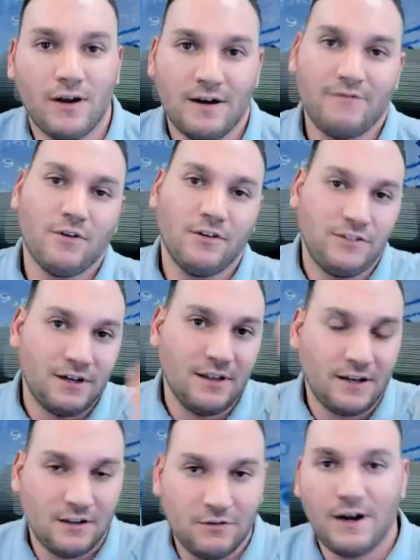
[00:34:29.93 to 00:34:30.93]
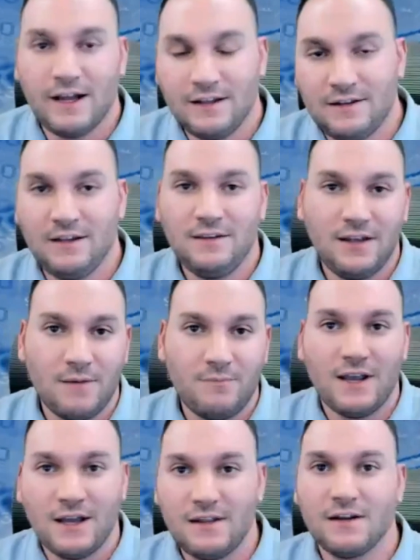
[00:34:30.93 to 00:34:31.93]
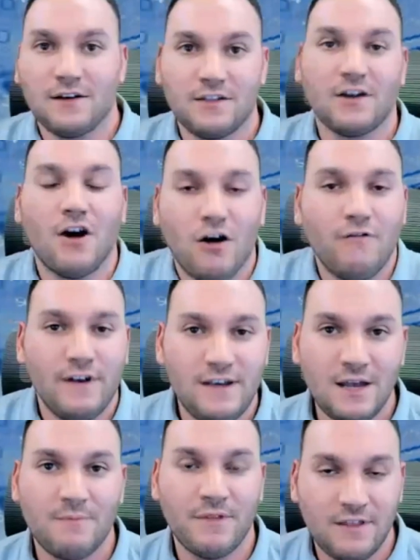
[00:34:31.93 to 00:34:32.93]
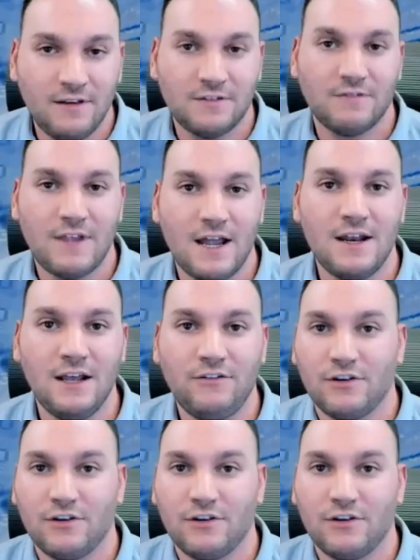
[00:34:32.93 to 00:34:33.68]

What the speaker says: Of course, you had like a 2019 dip, you had the COVID dip and things of that nature,